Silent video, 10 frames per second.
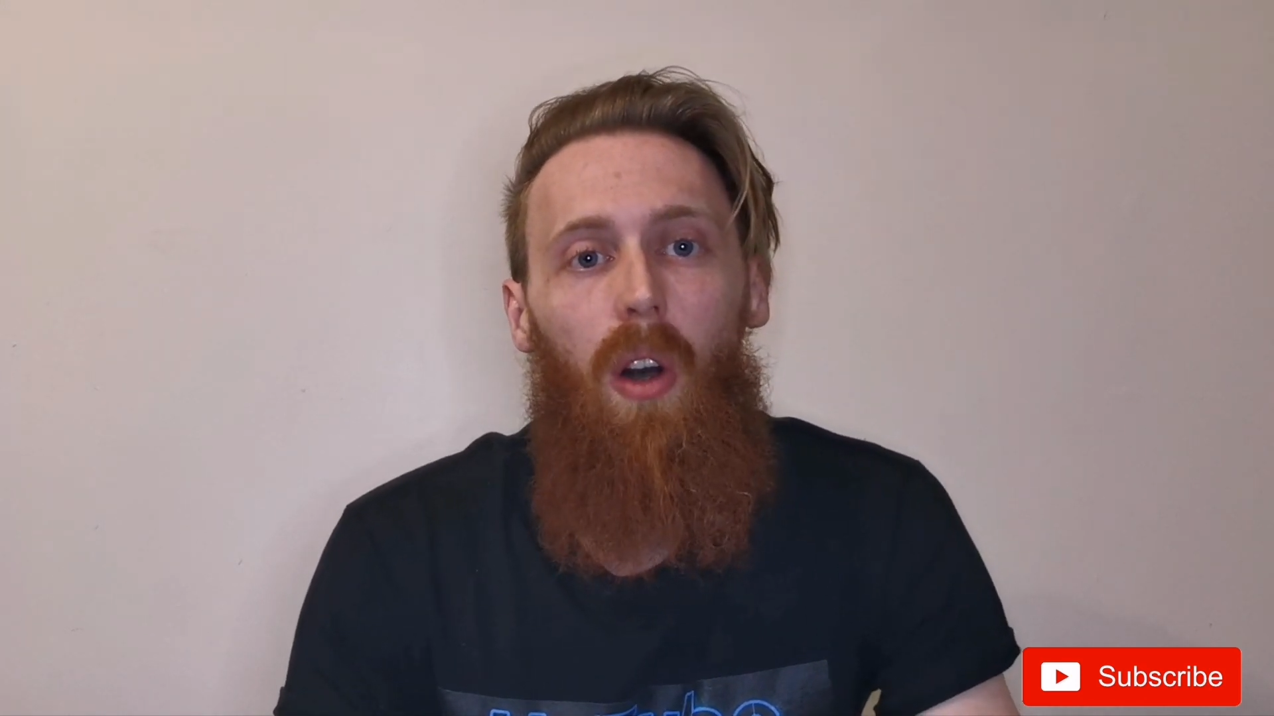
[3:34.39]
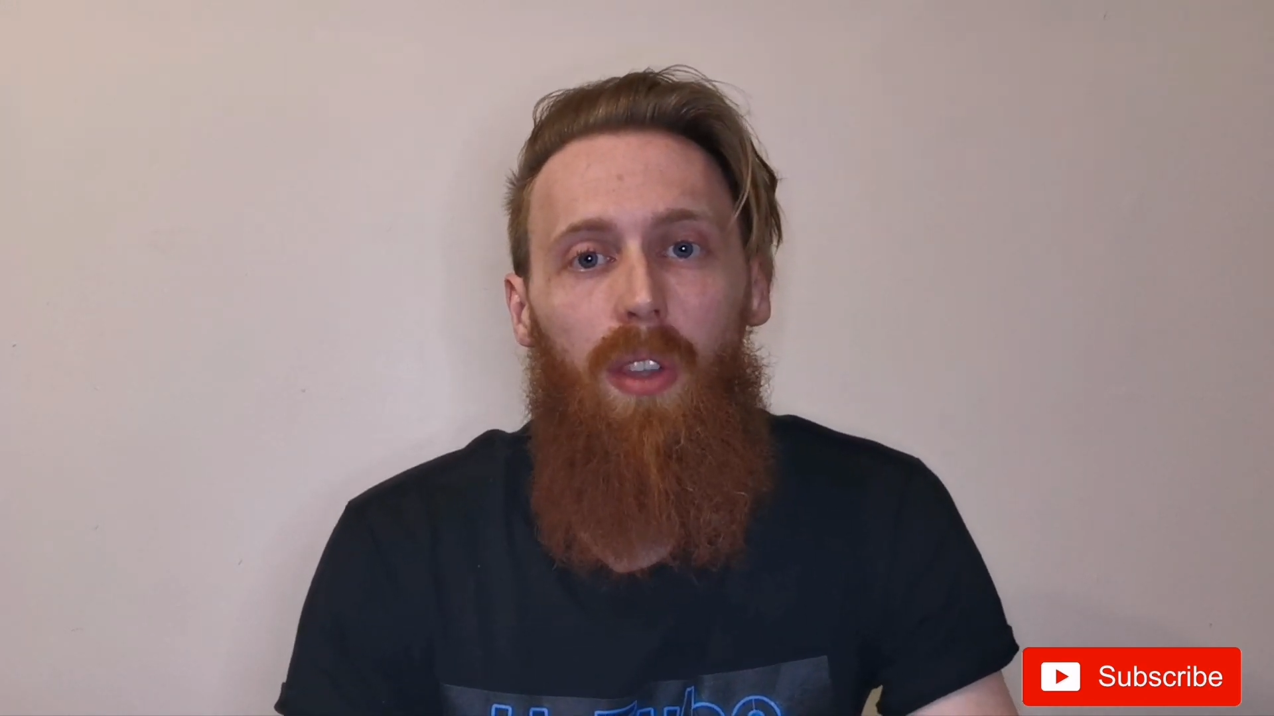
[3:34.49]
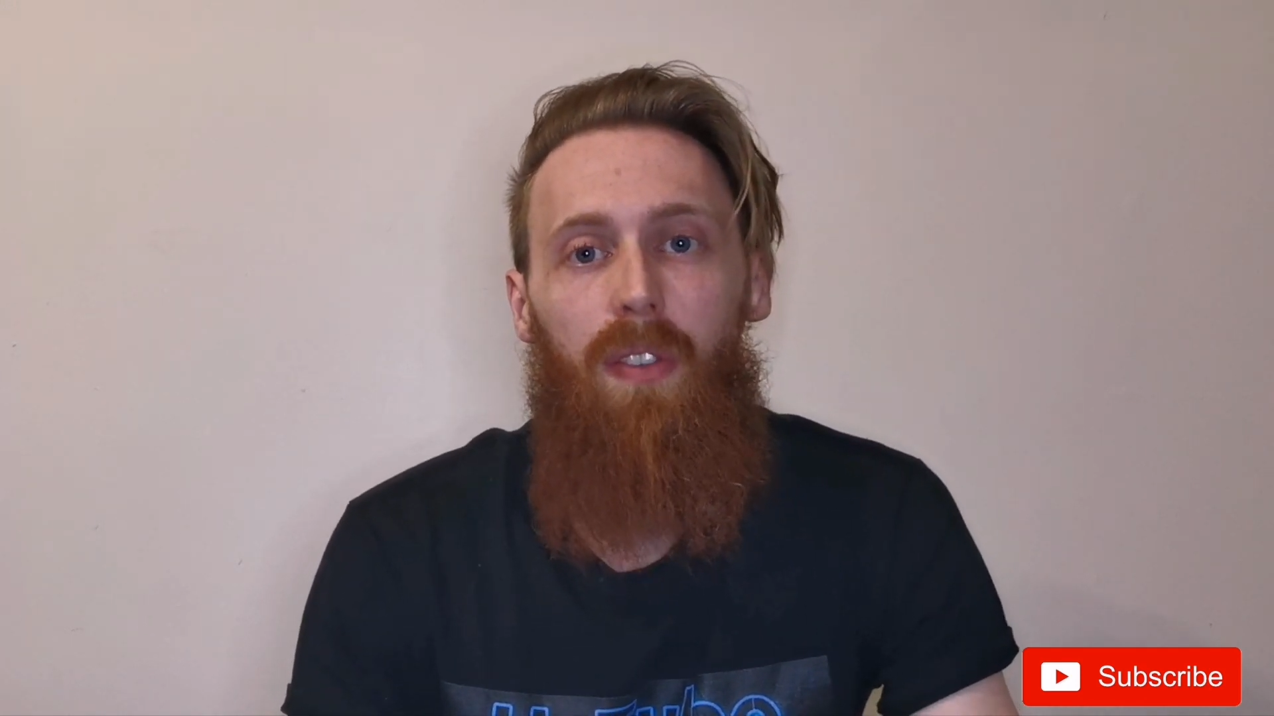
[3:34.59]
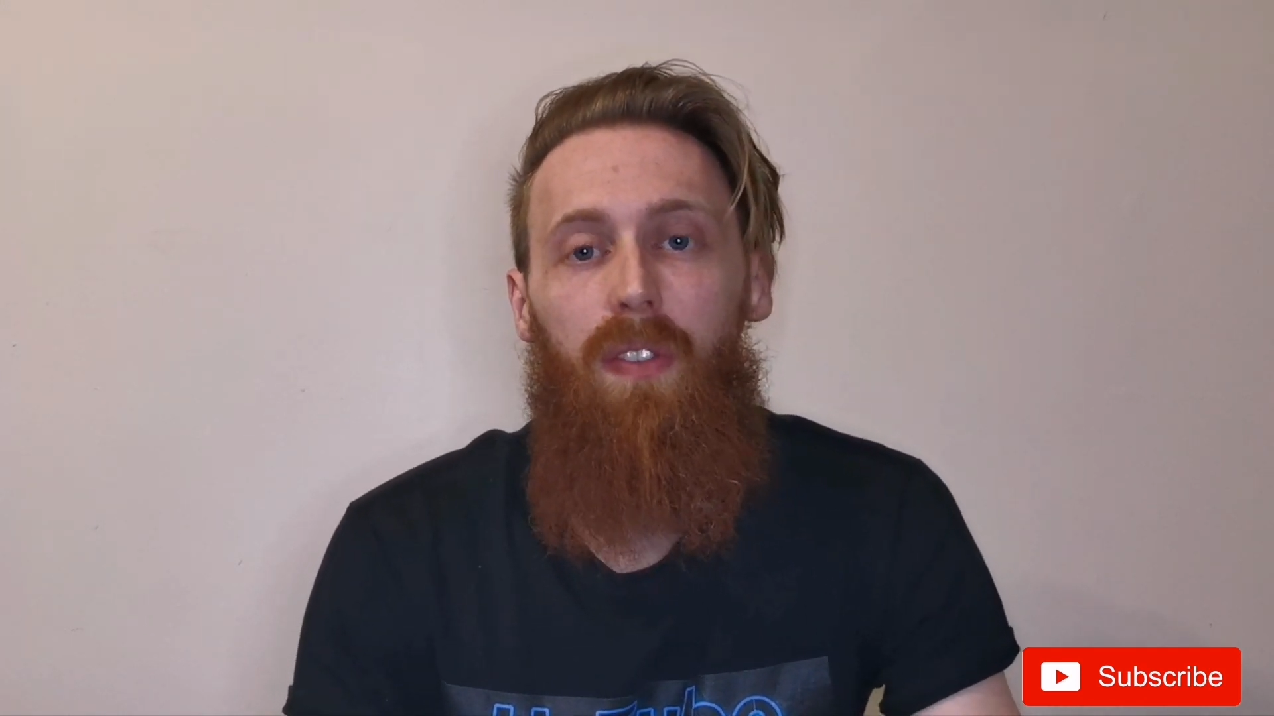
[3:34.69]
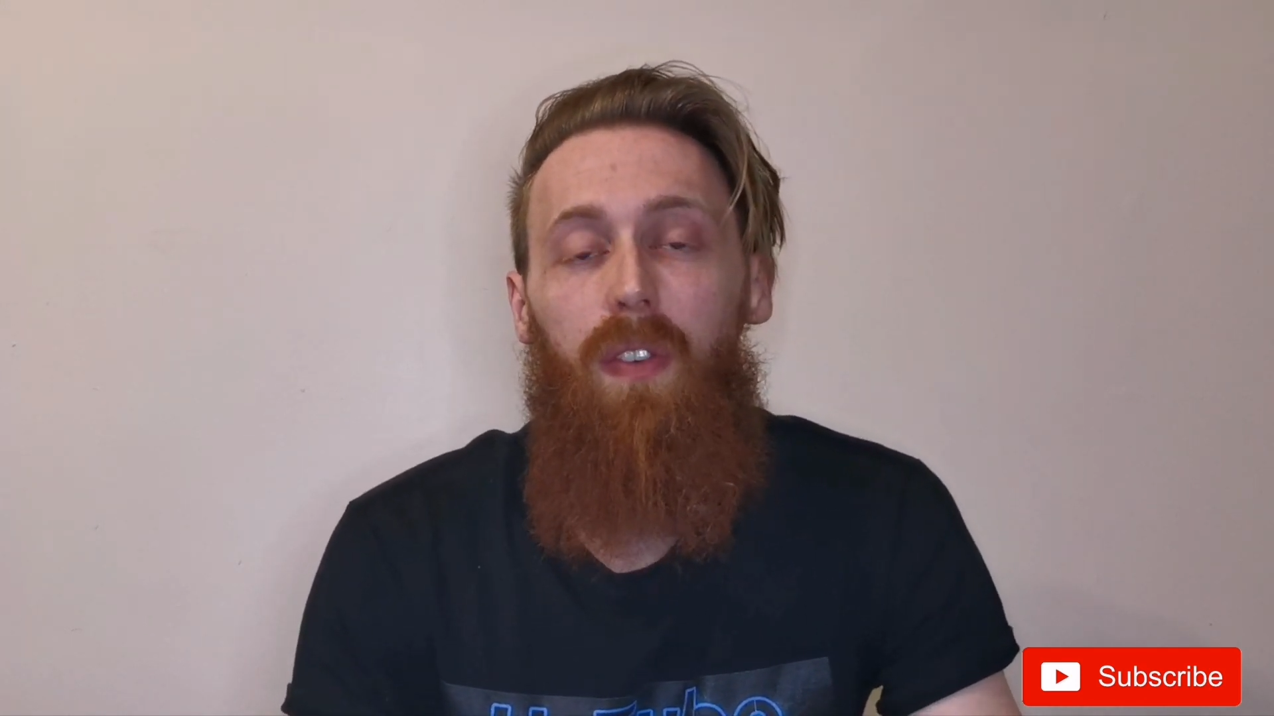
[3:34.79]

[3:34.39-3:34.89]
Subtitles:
are the